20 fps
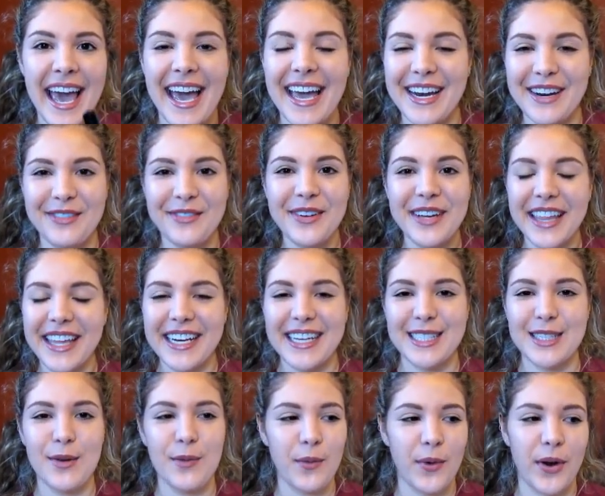and it really
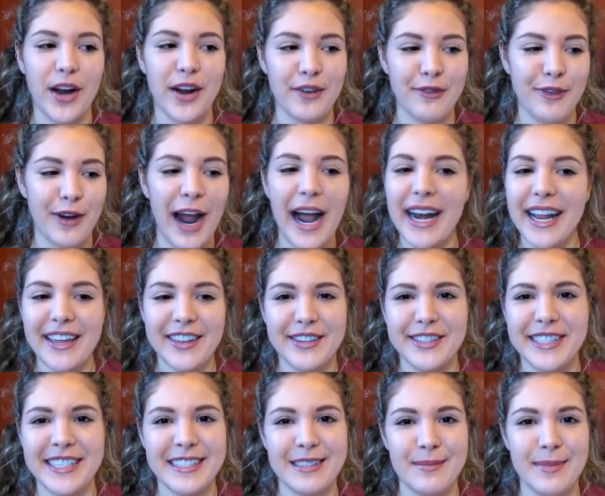doesn't work for any other
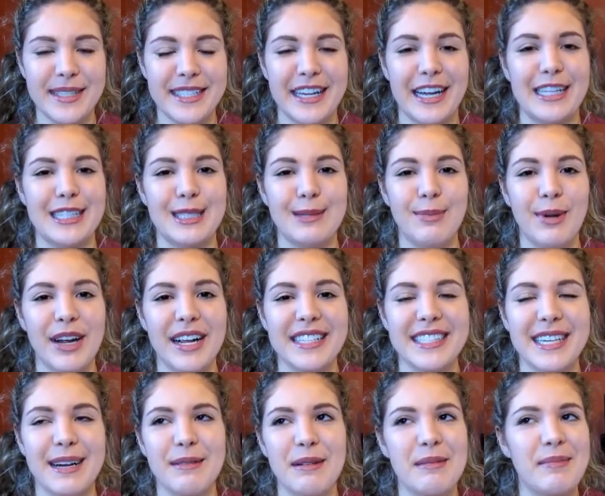season besides spring
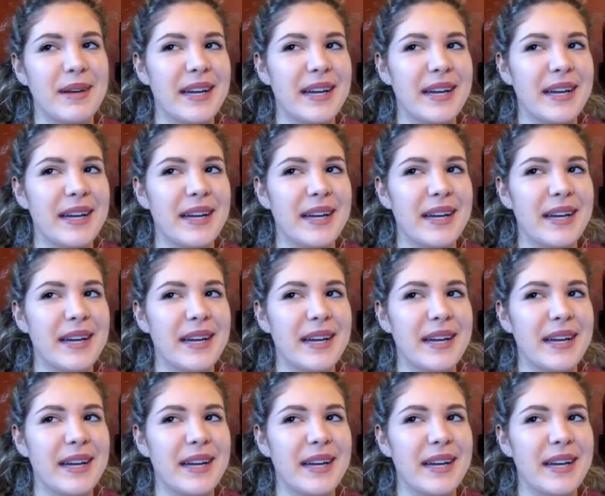and summer.